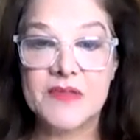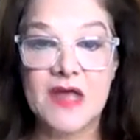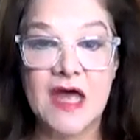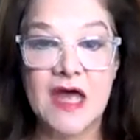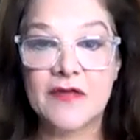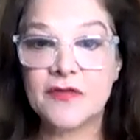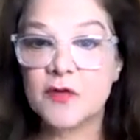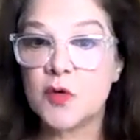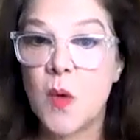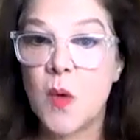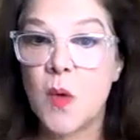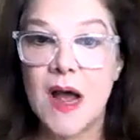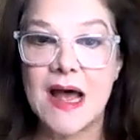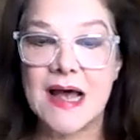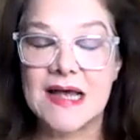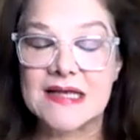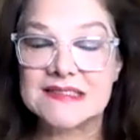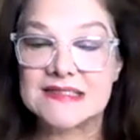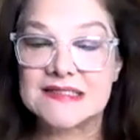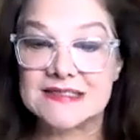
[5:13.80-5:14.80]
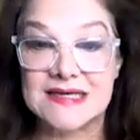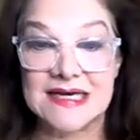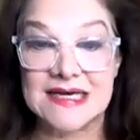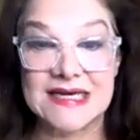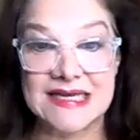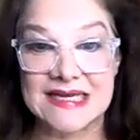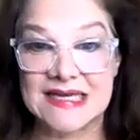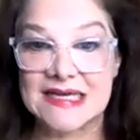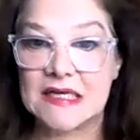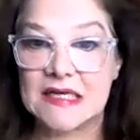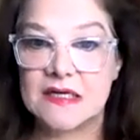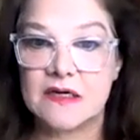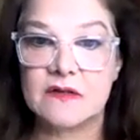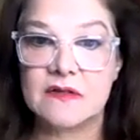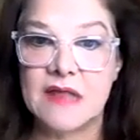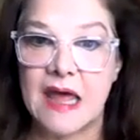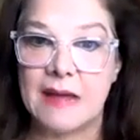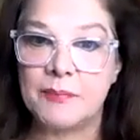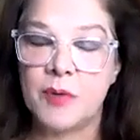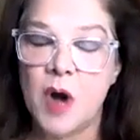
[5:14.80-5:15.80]
Otherwise, again,
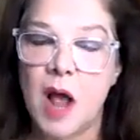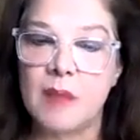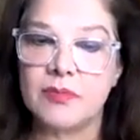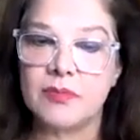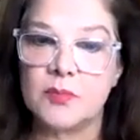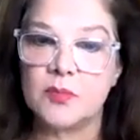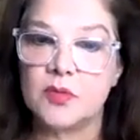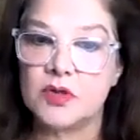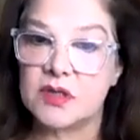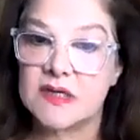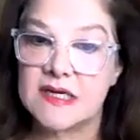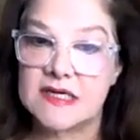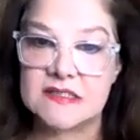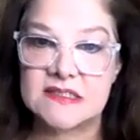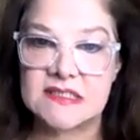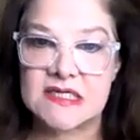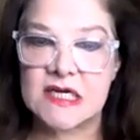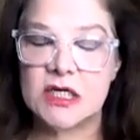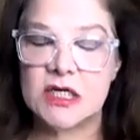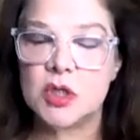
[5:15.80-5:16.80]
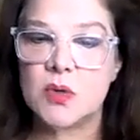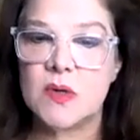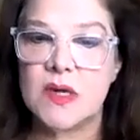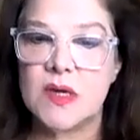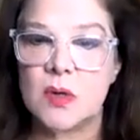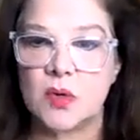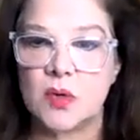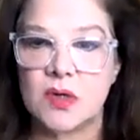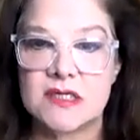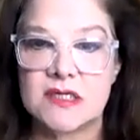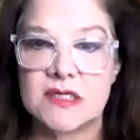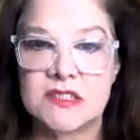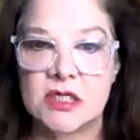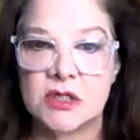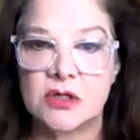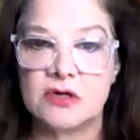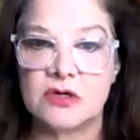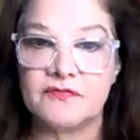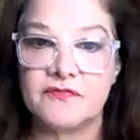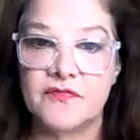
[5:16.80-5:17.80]
that problem will continue. It will
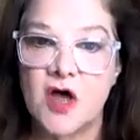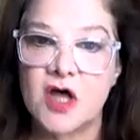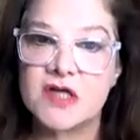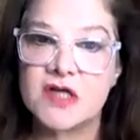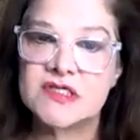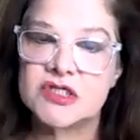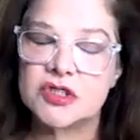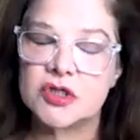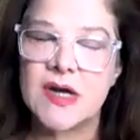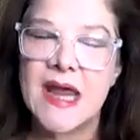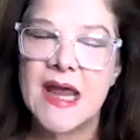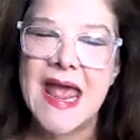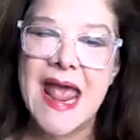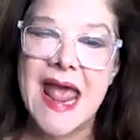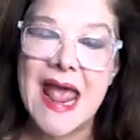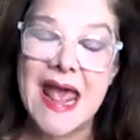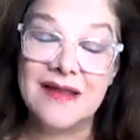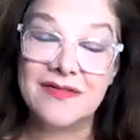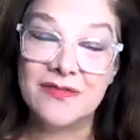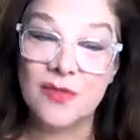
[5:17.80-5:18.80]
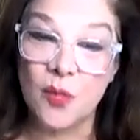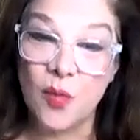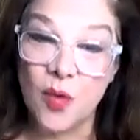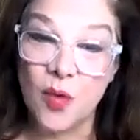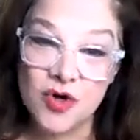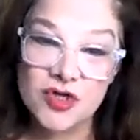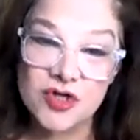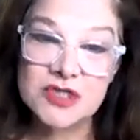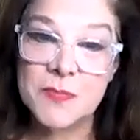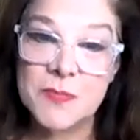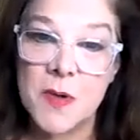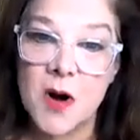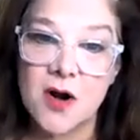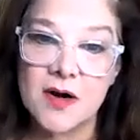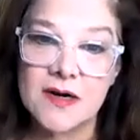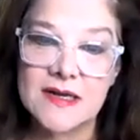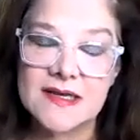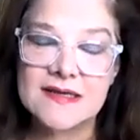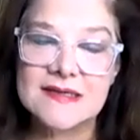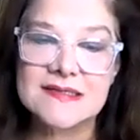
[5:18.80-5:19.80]
continue to foster. And the worst
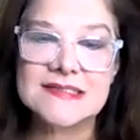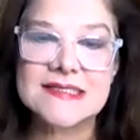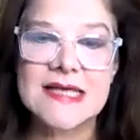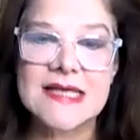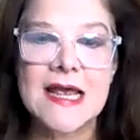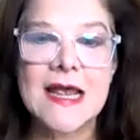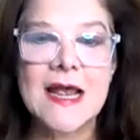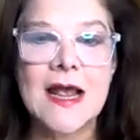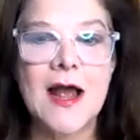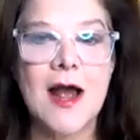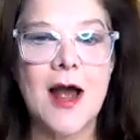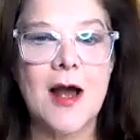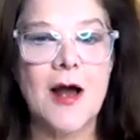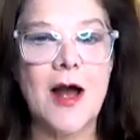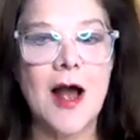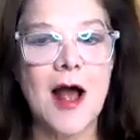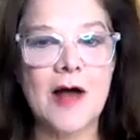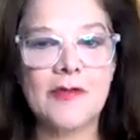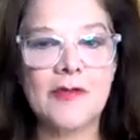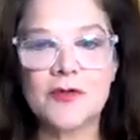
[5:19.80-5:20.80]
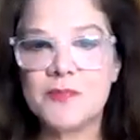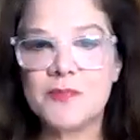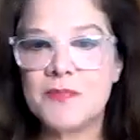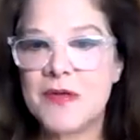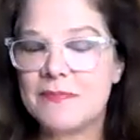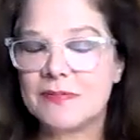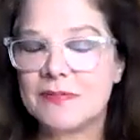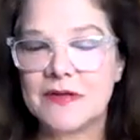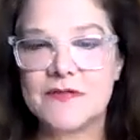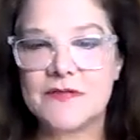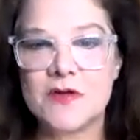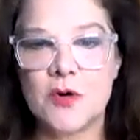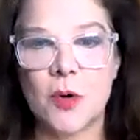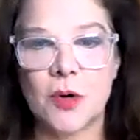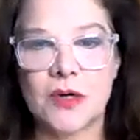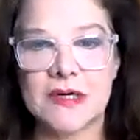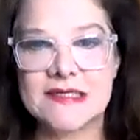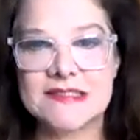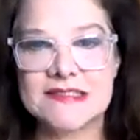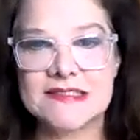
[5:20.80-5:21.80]
part is other people in the
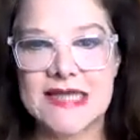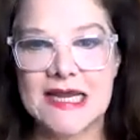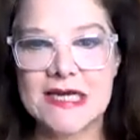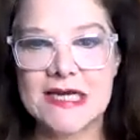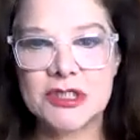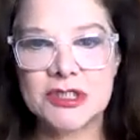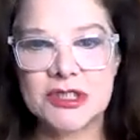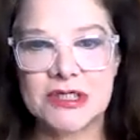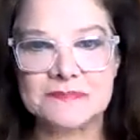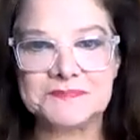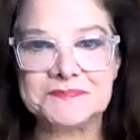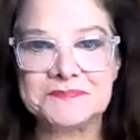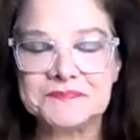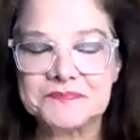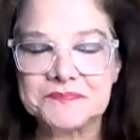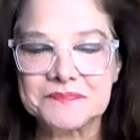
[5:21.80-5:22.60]
organization